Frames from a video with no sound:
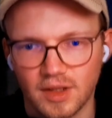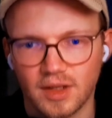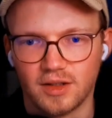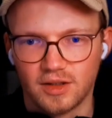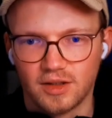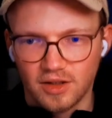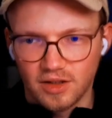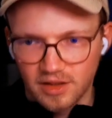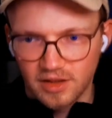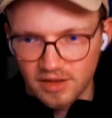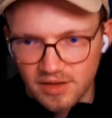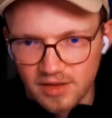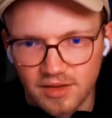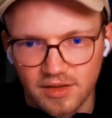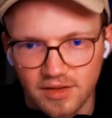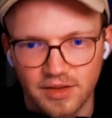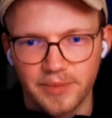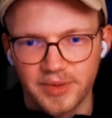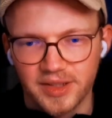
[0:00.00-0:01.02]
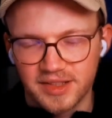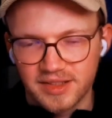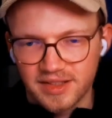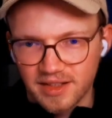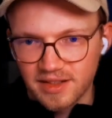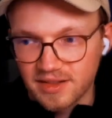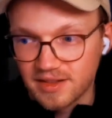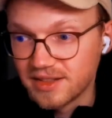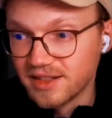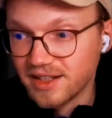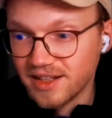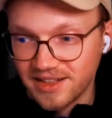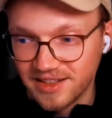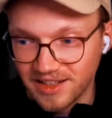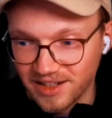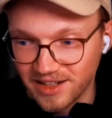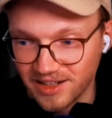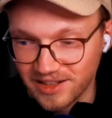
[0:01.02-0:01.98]
Got it. That makes sense.
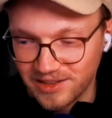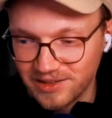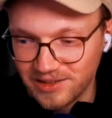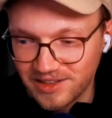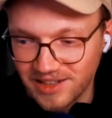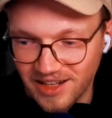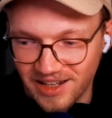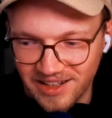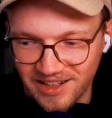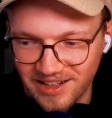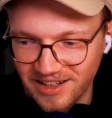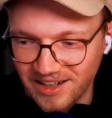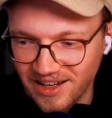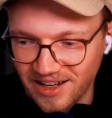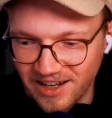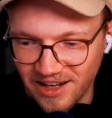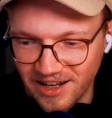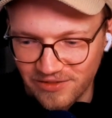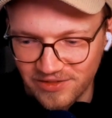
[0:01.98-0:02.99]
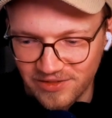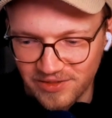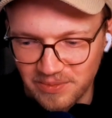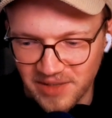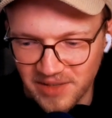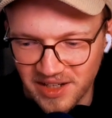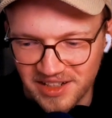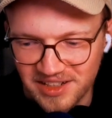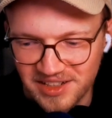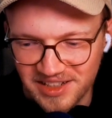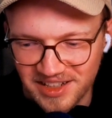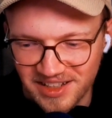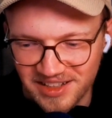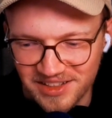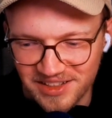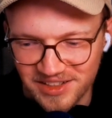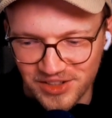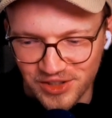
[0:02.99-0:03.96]
Yeah, and I haven't managed
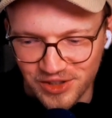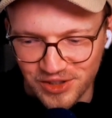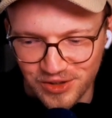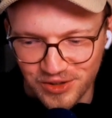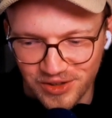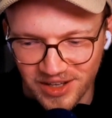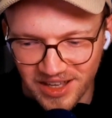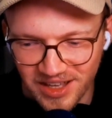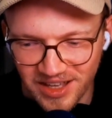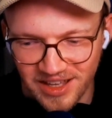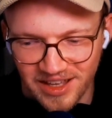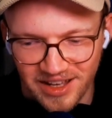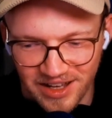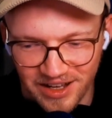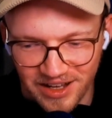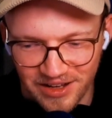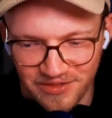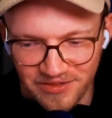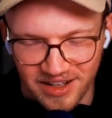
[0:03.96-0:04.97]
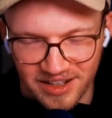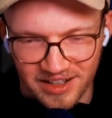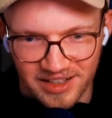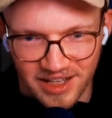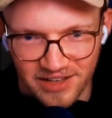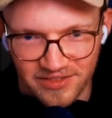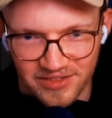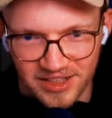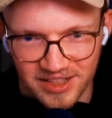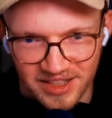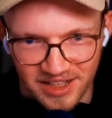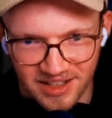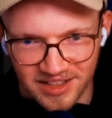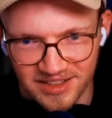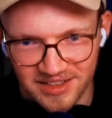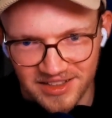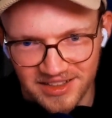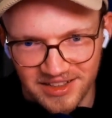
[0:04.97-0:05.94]
yet to have Kevin
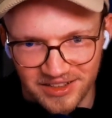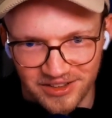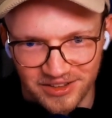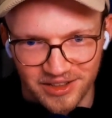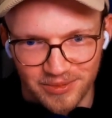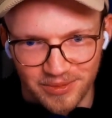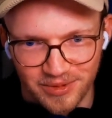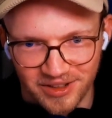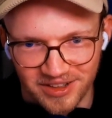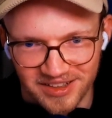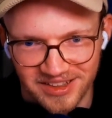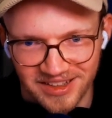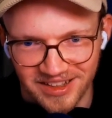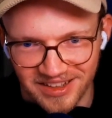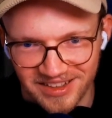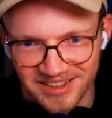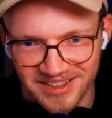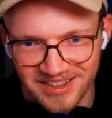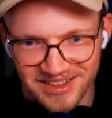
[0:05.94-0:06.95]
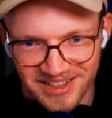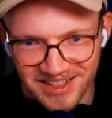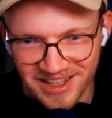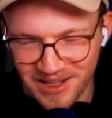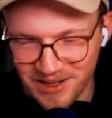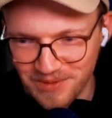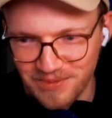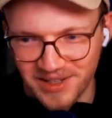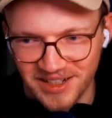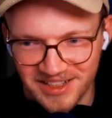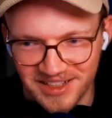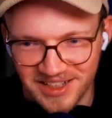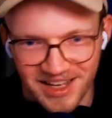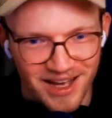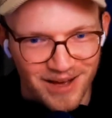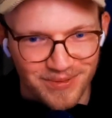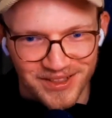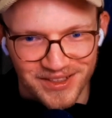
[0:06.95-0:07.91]
Jans here on the podcast, but he
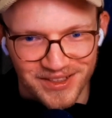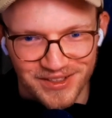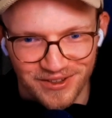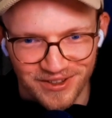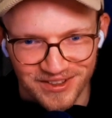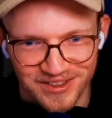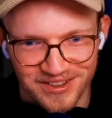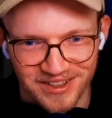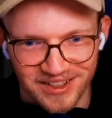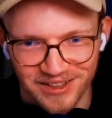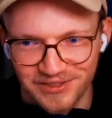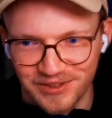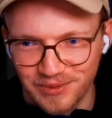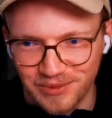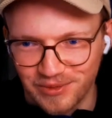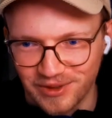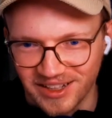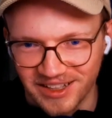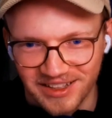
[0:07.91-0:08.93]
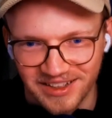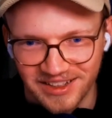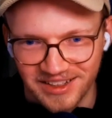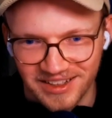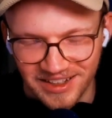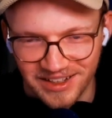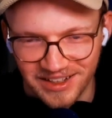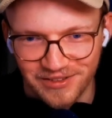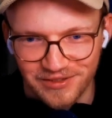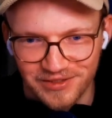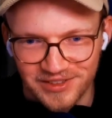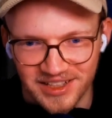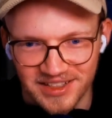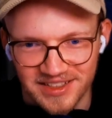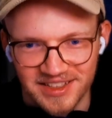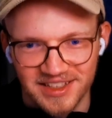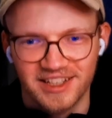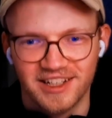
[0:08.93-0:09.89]
happens to also live in Berlin, and I've just
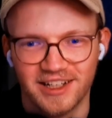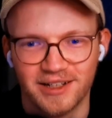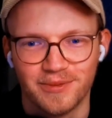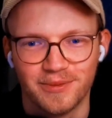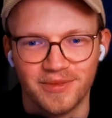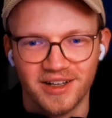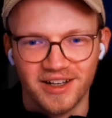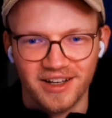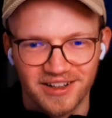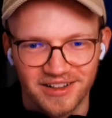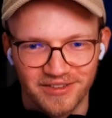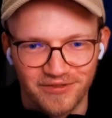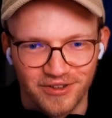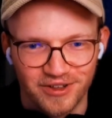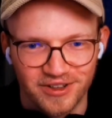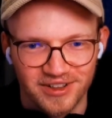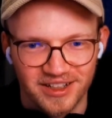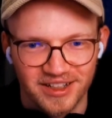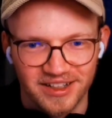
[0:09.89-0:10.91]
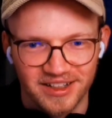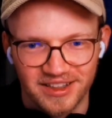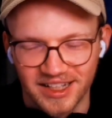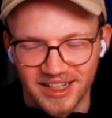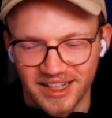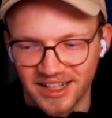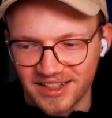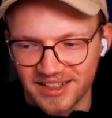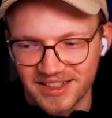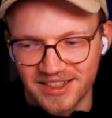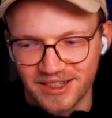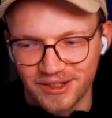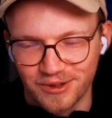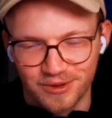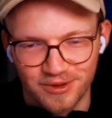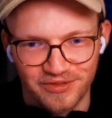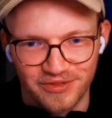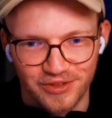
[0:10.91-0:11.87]
seen him for the last
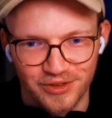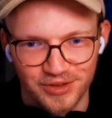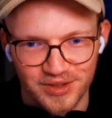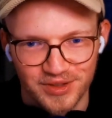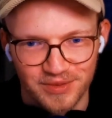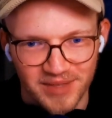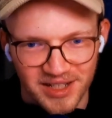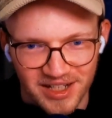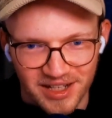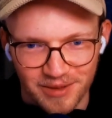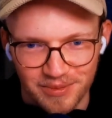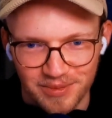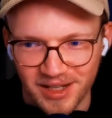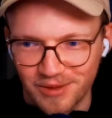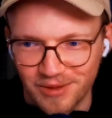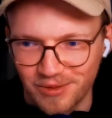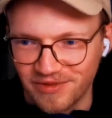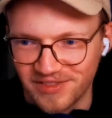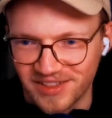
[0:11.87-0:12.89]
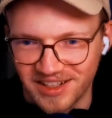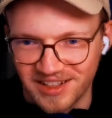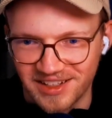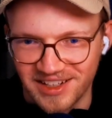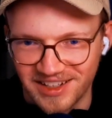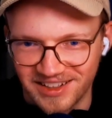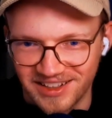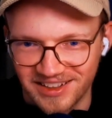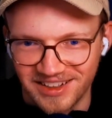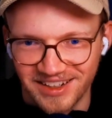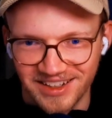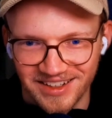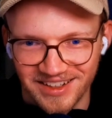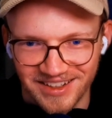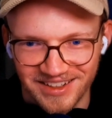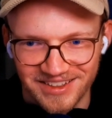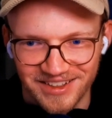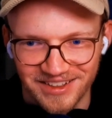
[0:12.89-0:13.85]
local first meetup that we've done here.
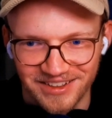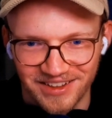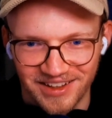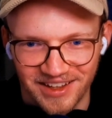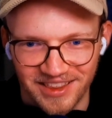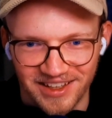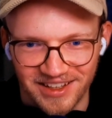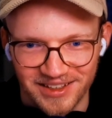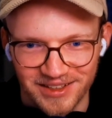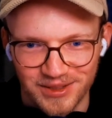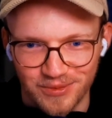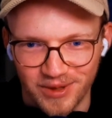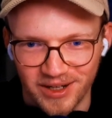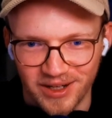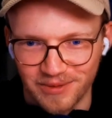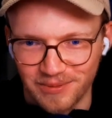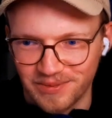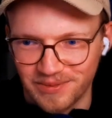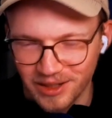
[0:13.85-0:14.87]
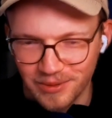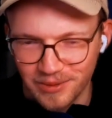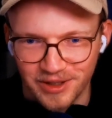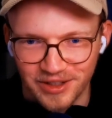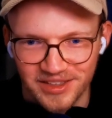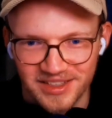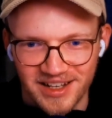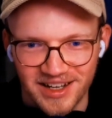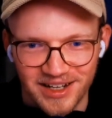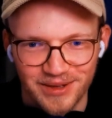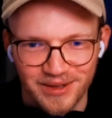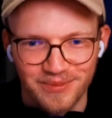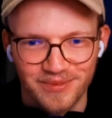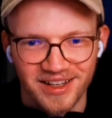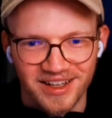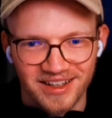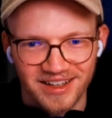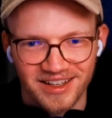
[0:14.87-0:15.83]
So I think it's well about time
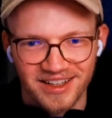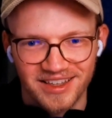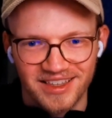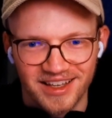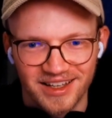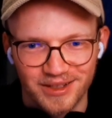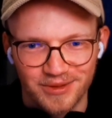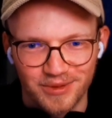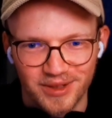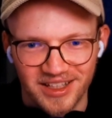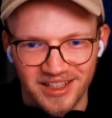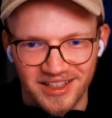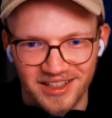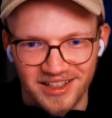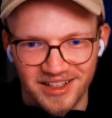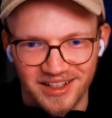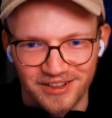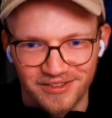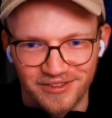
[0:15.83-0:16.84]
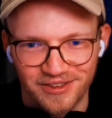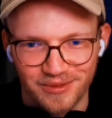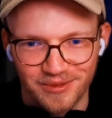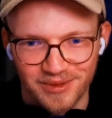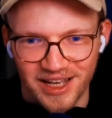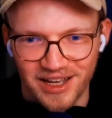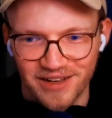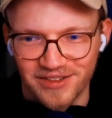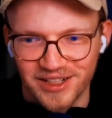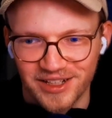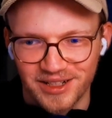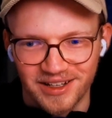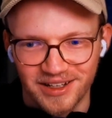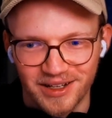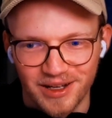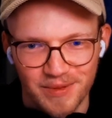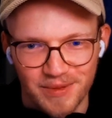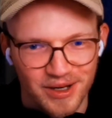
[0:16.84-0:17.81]
that we hear from Kevin
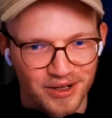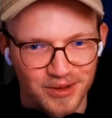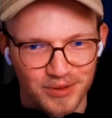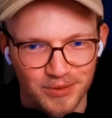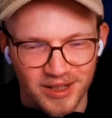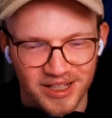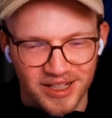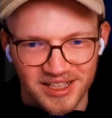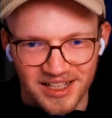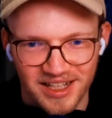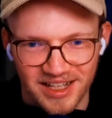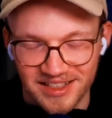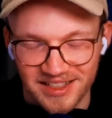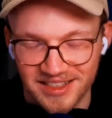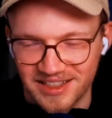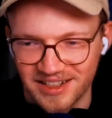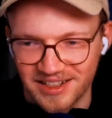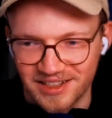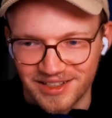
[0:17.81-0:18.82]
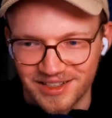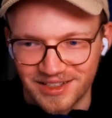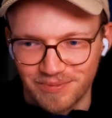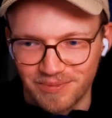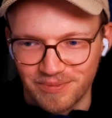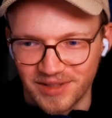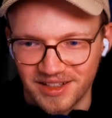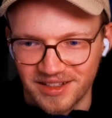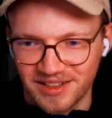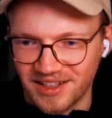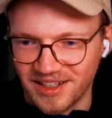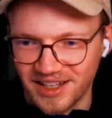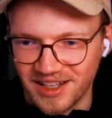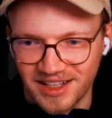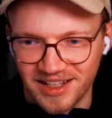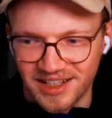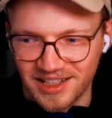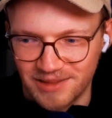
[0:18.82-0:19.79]
about YJS.
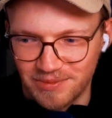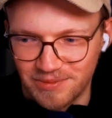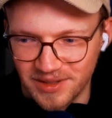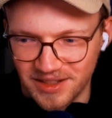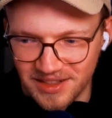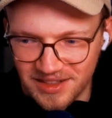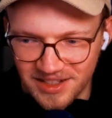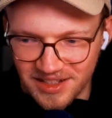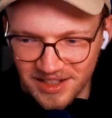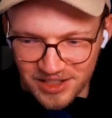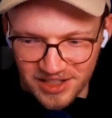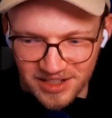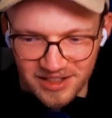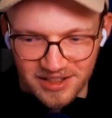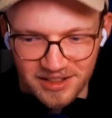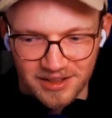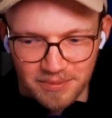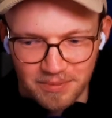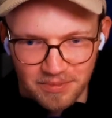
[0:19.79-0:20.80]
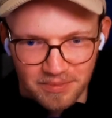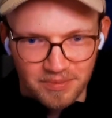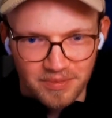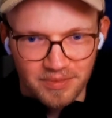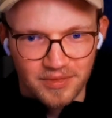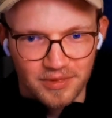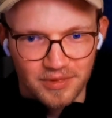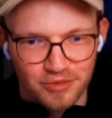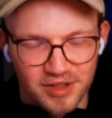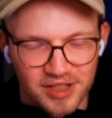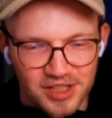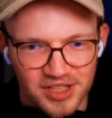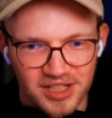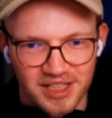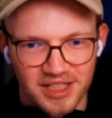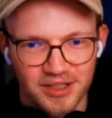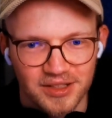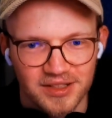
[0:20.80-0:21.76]
It's been such a rich
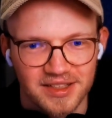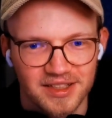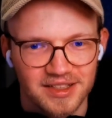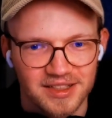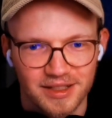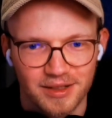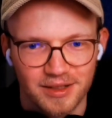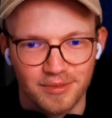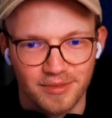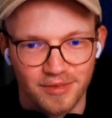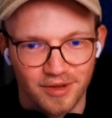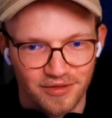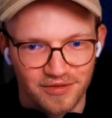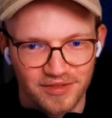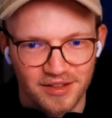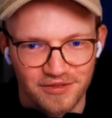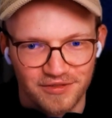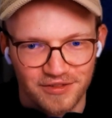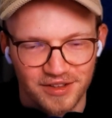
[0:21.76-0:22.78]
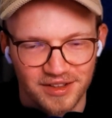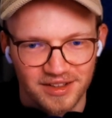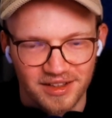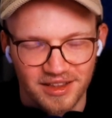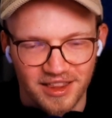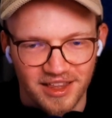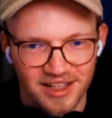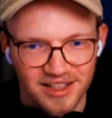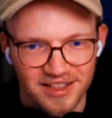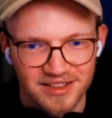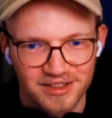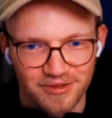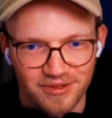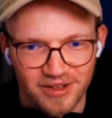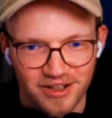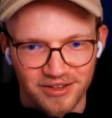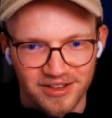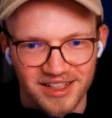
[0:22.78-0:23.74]
ecosystem of different things
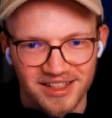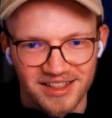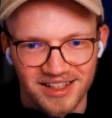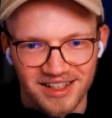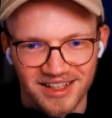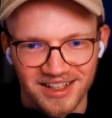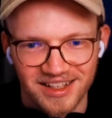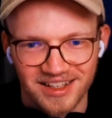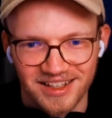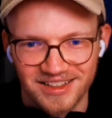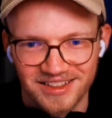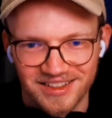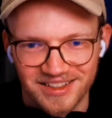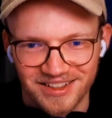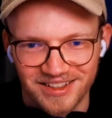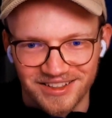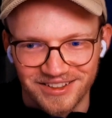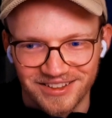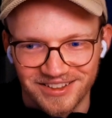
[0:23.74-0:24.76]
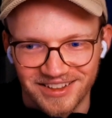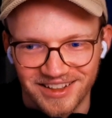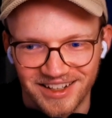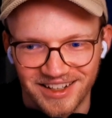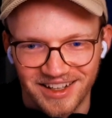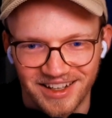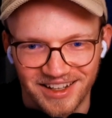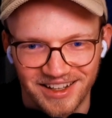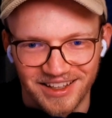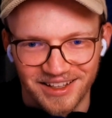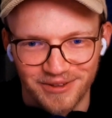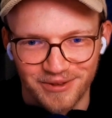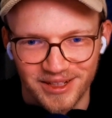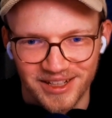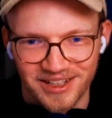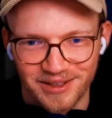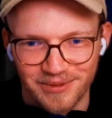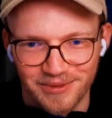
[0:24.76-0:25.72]
around it. So I think we
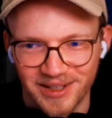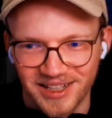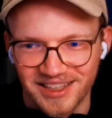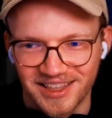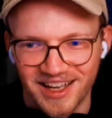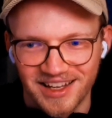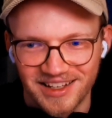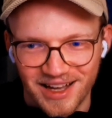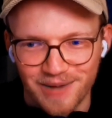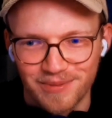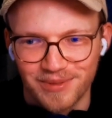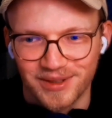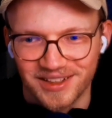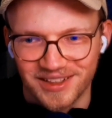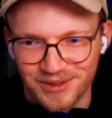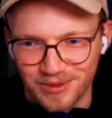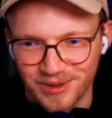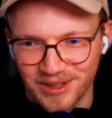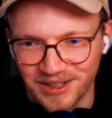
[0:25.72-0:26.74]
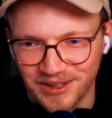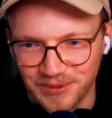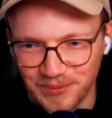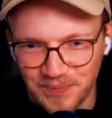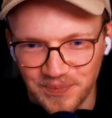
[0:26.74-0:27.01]
got to make that happen as well.